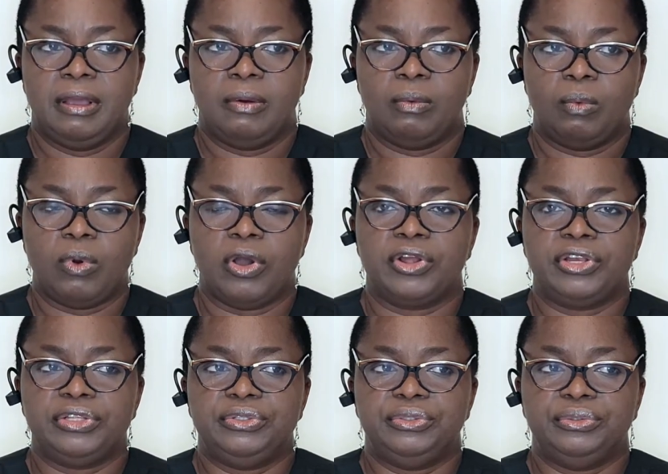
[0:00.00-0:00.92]
what
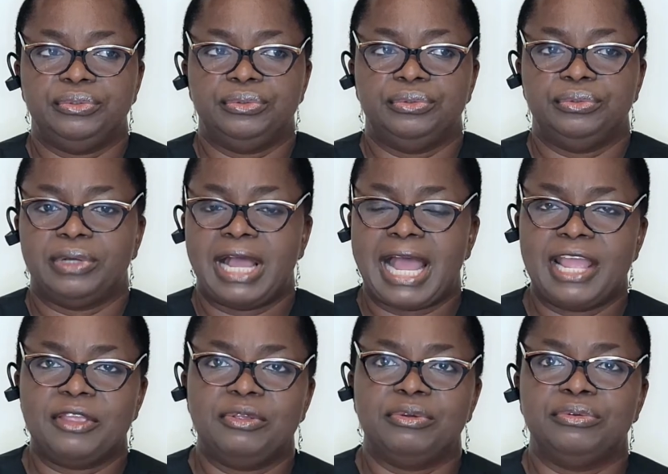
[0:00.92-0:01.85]
you, how
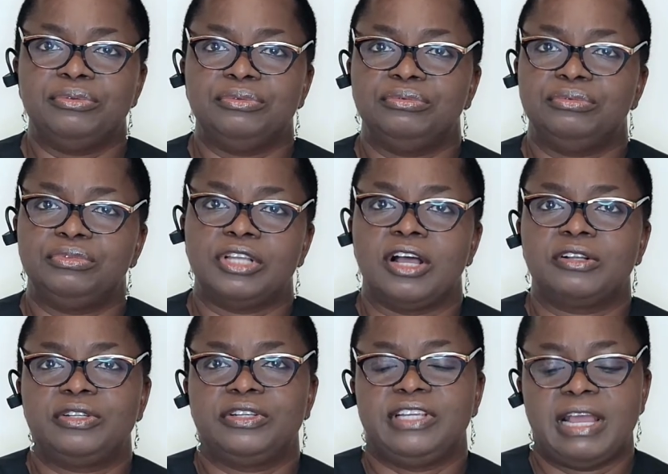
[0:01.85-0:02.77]
you talk
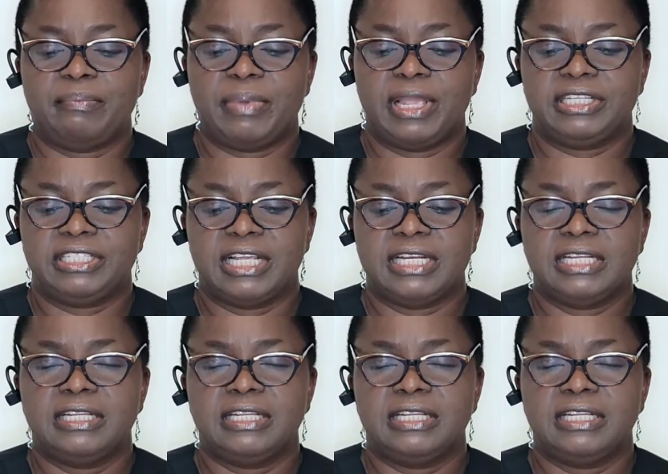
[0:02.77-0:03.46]
to your patient,